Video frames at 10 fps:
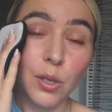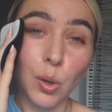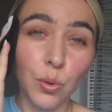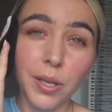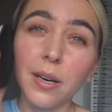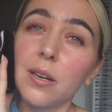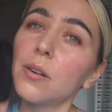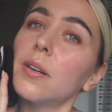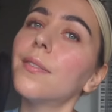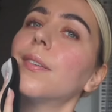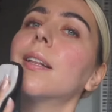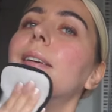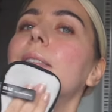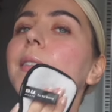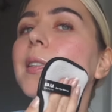toner or anything
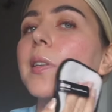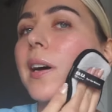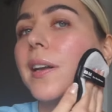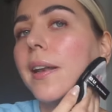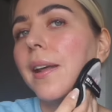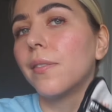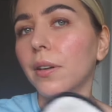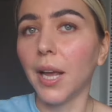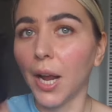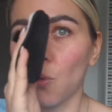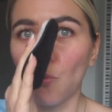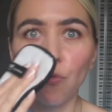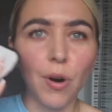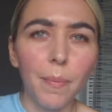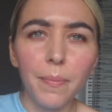like this, I never like
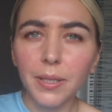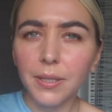rub my